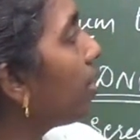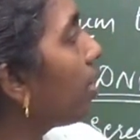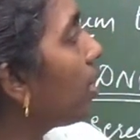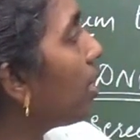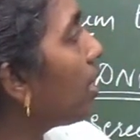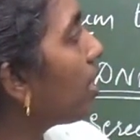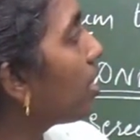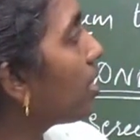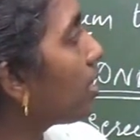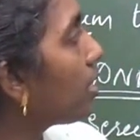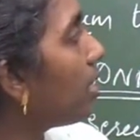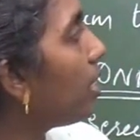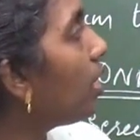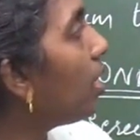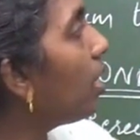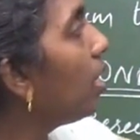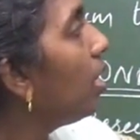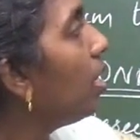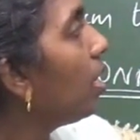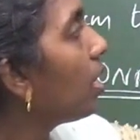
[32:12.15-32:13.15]
Here is the
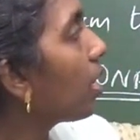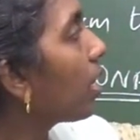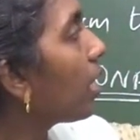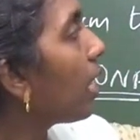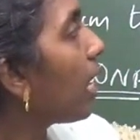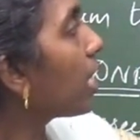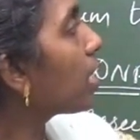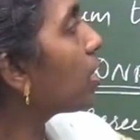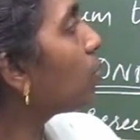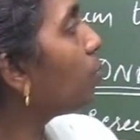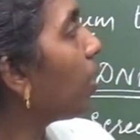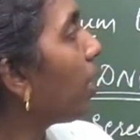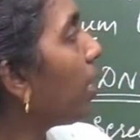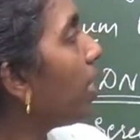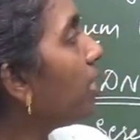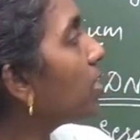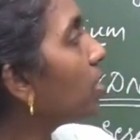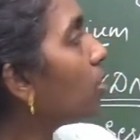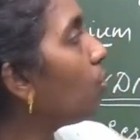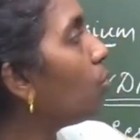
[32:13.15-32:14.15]
glass
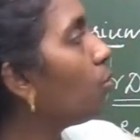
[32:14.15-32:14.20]
plate